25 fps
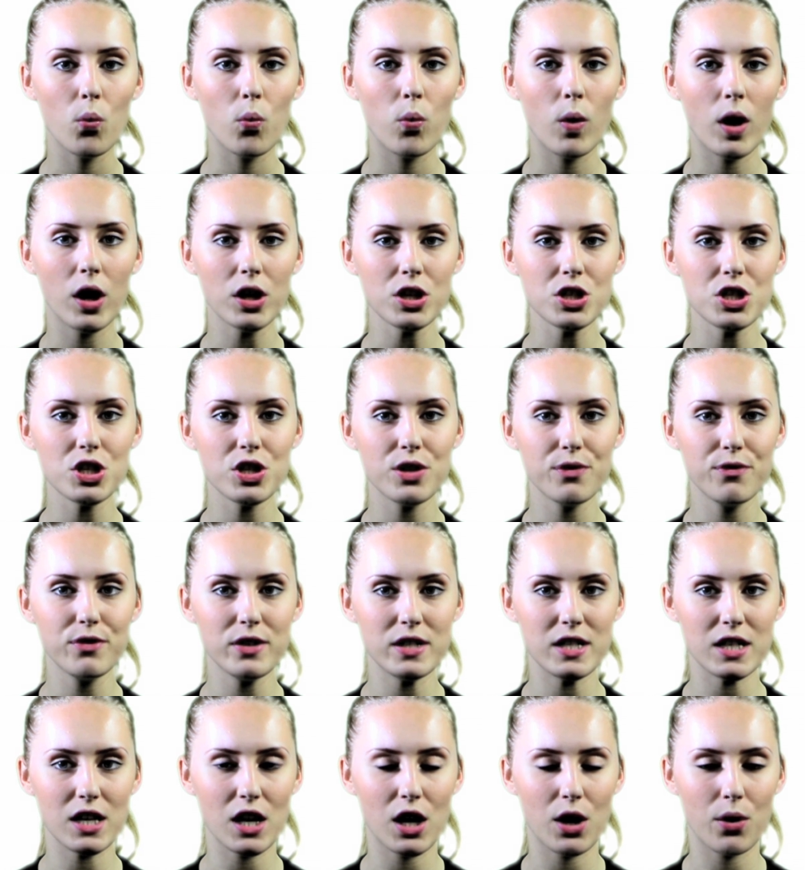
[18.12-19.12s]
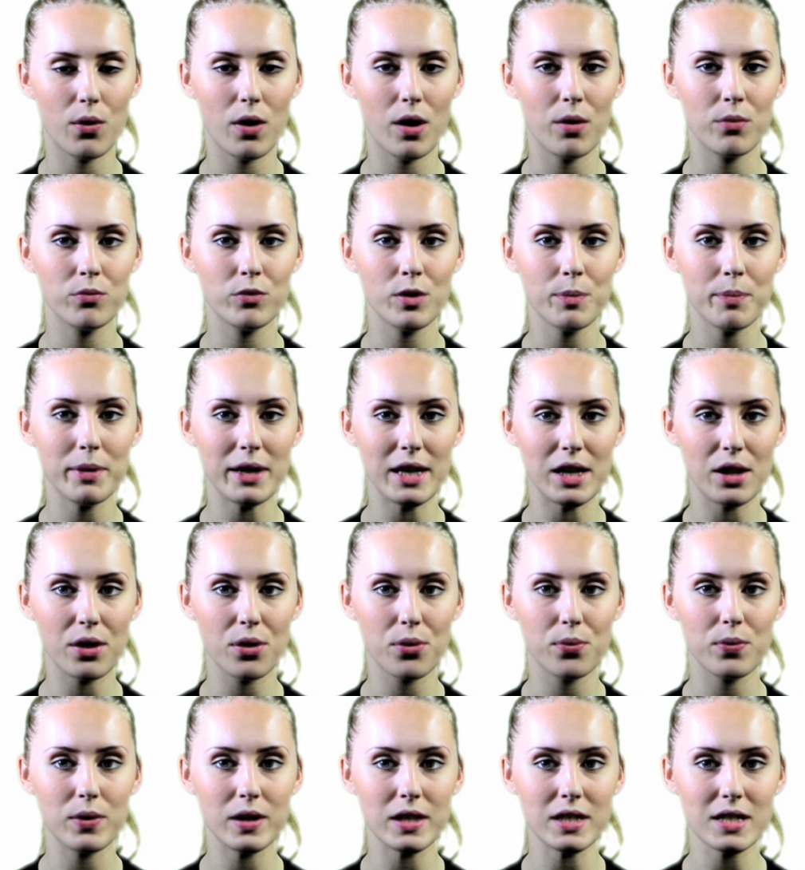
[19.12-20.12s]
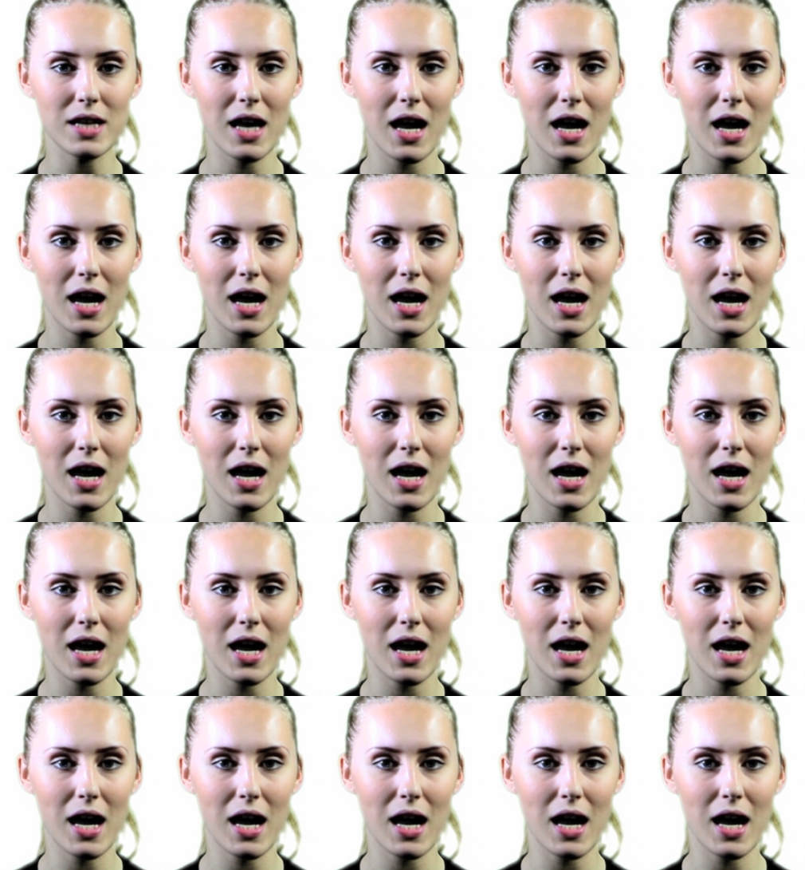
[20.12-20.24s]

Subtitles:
Watch the video and repeat 3